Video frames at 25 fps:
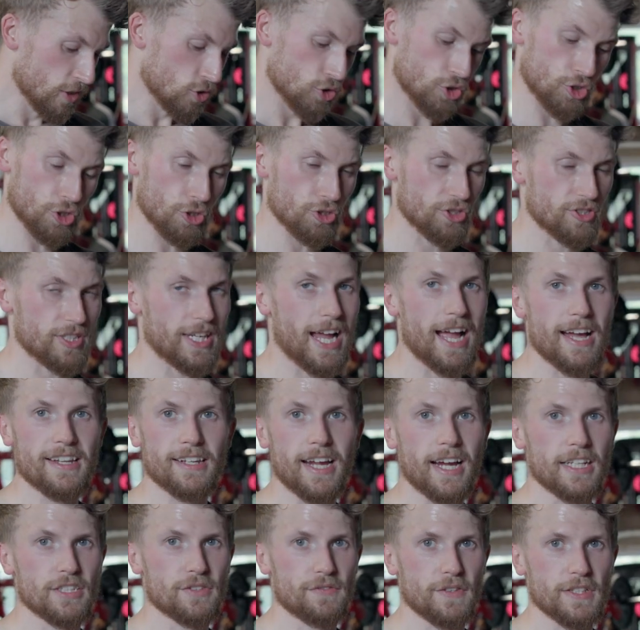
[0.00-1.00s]
just to get a
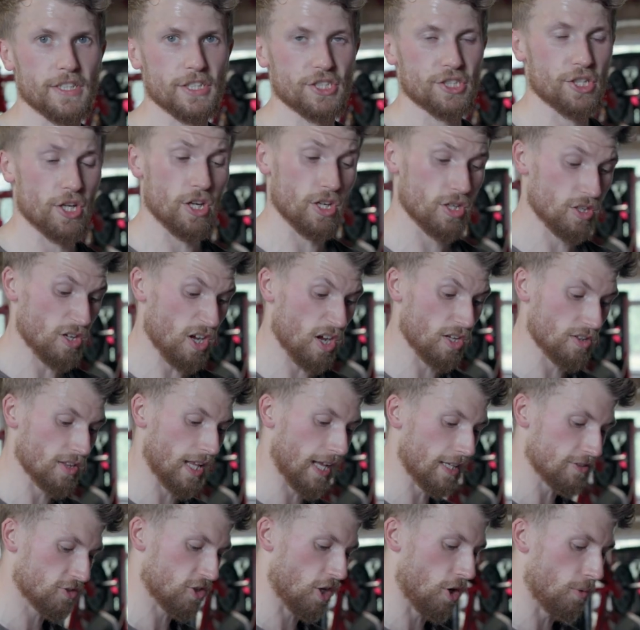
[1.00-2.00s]
nice finisher on
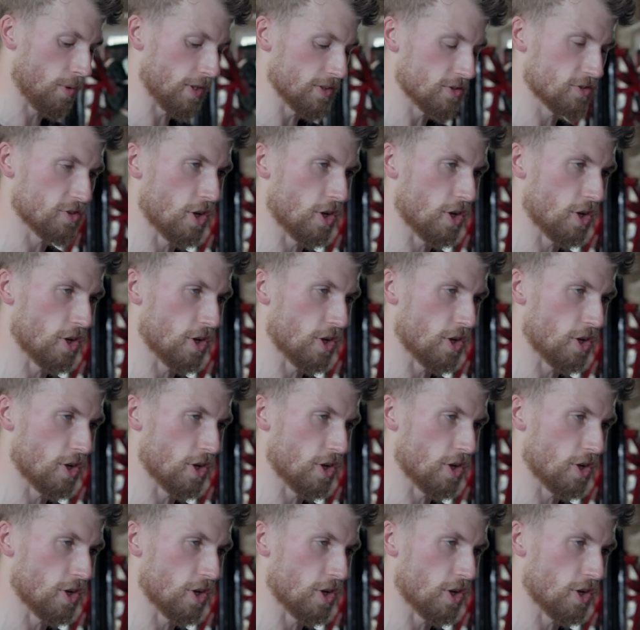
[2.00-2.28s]
lats going.